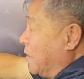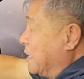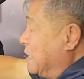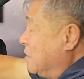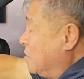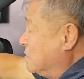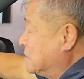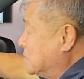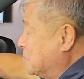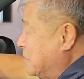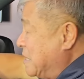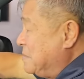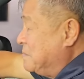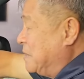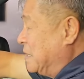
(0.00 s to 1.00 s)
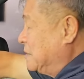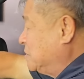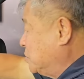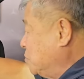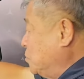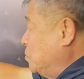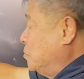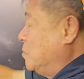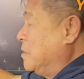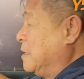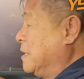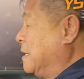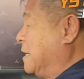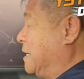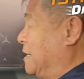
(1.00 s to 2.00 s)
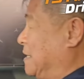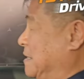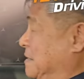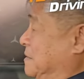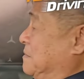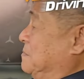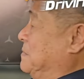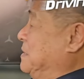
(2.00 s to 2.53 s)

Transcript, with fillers: One long screen, but two uh,